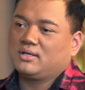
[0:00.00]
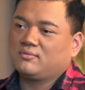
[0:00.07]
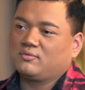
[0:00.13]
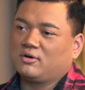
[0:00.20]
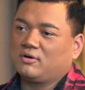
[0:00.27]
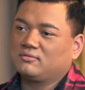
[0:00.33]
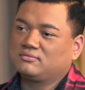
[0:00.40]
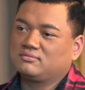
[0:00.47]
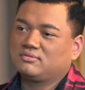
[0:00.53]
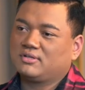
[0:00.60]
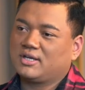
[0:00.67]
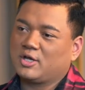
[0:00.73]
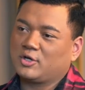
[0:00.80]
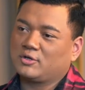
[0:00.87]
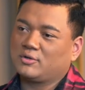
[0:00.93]
involved
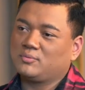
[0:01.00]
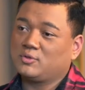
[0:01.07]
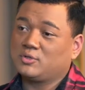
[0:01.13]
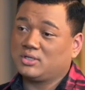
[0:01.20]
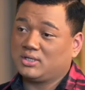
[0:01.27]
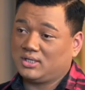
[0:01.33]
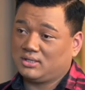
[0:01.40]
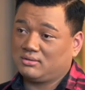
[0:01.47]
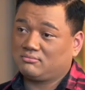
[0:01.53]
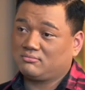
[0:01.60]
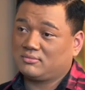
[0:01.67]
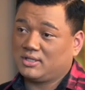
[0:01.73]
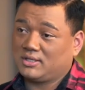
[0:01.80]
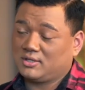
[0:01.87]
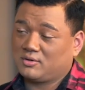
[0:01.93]
in our community,
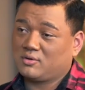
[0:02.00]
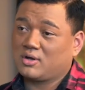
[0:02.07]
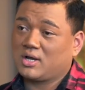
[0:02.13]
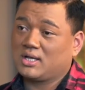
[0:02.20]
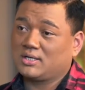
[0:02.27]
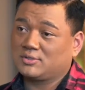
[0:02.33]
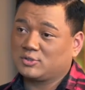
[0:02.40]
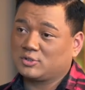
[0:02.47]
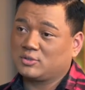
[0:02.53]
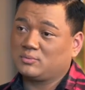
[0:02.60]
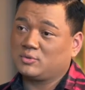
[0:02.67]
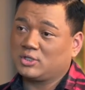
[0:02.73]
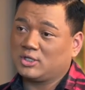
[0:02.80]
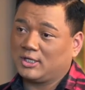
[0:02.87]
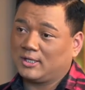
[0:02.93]
in the Cook Islands
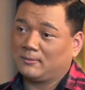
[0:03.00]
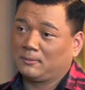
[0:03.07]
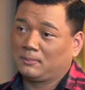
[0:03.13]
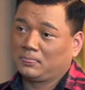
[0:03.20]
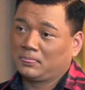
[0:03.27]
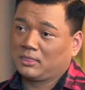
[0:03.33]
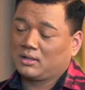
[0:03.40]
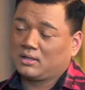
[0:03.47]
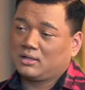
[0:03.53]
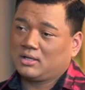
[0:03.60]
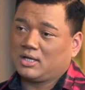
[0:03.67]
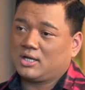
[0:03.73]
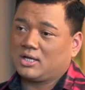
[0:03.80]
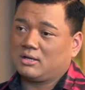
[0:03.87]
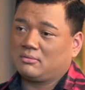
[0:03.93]
community.
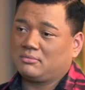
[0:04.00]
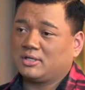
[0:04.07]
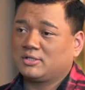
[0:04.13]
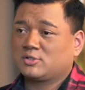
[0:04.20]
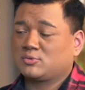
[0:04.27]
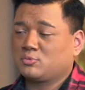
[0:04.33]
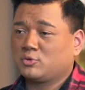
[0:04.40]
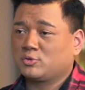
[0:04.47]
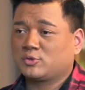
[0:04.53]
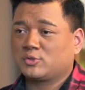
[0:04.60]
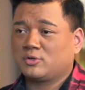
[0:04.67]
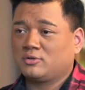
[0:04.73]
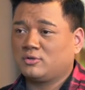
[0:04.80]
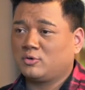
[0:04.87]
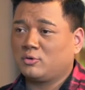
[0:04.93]
It's more
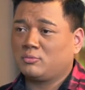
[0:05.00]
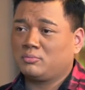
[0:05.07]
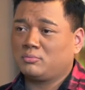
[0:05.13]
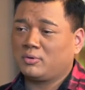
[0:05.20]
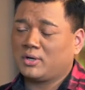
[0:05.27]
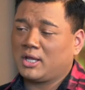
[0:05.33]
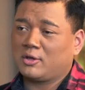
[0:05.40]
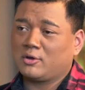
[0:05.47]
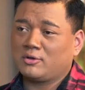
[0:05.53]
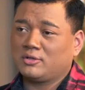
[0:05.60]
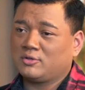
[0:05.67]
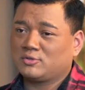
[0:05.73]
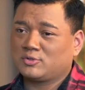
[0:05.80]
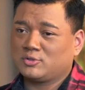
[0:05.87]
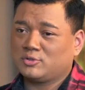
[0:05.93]
so when I
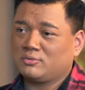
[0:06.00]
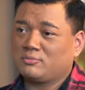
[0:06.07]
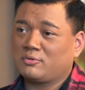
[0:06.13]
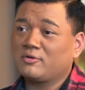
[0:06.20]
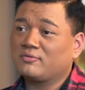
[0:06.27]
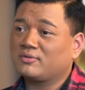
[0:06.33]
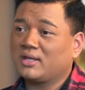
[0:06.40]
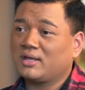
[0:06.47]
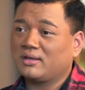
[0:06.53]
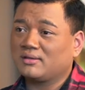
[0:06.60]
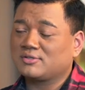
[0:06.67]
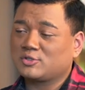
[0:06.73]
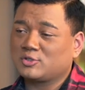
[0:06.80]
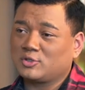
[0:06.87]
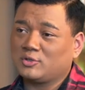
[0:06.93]
go to your
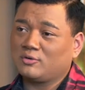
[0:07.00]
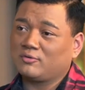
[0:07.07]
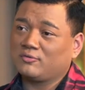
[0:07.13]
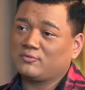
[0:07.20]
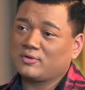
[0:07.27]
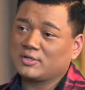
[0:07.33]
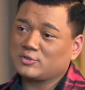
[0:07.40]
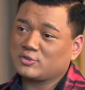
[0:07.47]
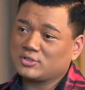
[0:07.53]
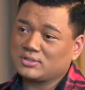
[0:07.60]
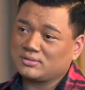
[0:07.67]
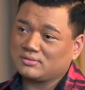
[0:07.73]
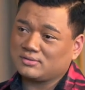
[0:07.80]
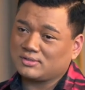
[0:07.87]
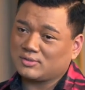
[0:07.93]
birthdays, to your
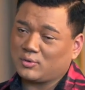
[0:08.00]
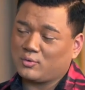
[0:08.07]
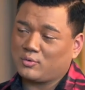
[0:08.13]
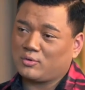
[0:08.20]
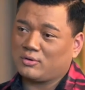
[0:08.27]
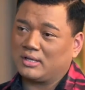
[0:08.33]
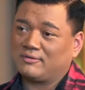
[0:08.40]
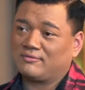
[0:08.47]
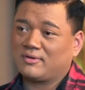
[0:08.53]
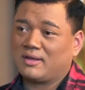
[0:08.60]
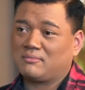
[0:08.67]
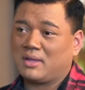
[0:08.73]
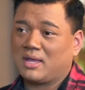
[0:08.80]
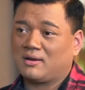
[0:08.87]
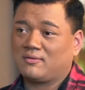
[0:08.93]
functions, or if
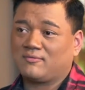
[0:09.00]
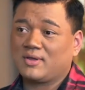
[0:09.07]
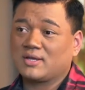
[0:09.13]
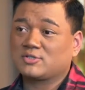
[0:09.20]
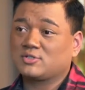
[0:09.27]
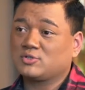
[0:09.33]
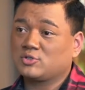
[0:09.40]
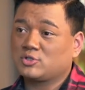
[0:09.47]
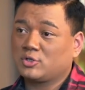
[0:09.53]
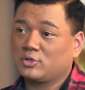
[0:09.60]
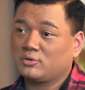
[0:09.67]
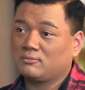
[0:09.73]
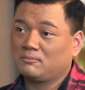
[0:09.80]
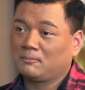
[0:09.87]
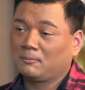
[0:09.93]
I'm at a fashion
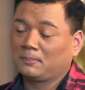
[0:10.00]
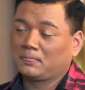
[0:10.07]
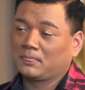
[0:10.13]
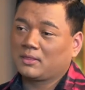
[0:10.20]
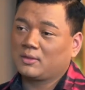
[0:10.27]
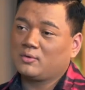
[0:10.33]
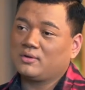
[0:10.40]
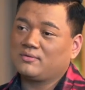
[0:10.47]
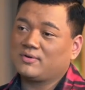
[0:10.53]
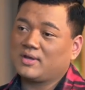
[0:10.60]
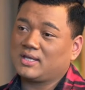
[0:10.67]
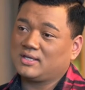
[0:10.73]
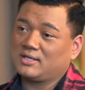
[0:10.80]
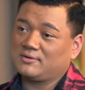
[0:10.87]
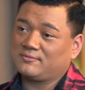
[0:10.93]
show, or if I
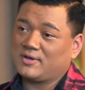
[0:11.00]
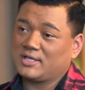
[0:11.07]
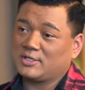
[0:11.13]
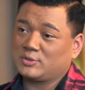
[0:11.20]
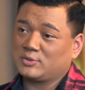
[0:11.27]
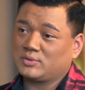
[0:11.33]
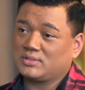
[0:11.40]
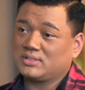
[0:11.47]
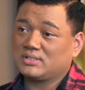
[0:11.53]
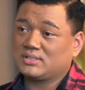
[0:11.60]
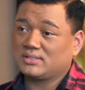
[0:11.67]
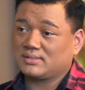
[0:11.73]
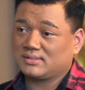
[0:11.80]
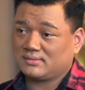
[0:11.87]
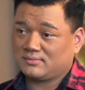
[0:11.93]
get invited to
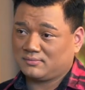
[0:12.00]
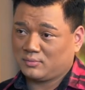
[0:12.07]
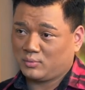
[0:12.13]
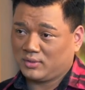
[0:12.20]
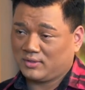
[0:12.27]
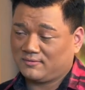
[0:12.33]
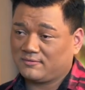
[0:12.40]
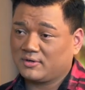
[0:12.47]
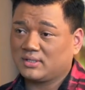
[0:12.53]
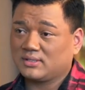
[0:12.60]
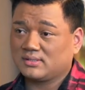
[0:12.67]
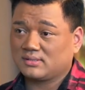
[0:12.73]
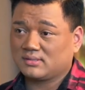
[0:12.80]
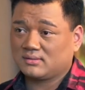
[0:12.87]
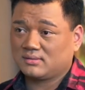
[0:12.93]
dinners with
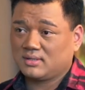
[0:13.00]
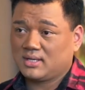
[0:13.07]
friends.